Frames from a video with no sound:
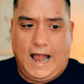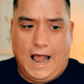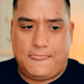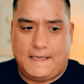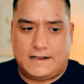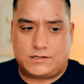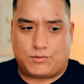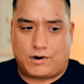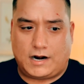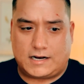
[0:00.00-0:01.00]
And that's
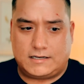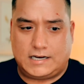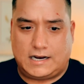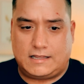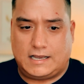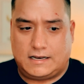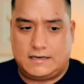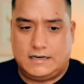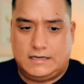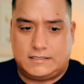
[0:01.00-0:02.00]
where I can take that
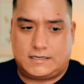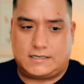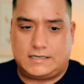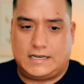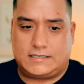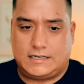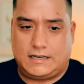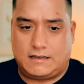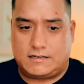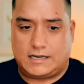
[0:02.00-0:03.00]
success
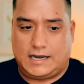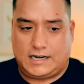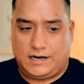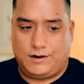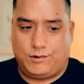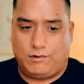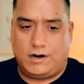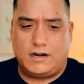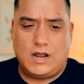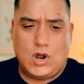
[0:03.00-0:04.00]
in saying, you know
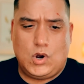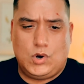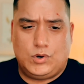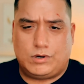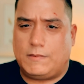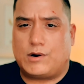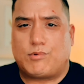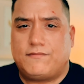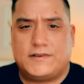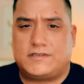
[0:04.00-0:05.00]
what, no matter
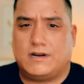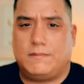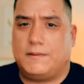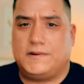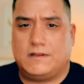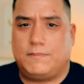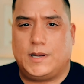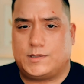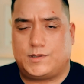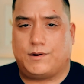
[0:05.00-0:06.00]
what they said about me in the
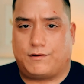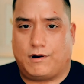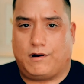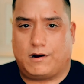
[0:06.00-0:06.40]
past, they're wrong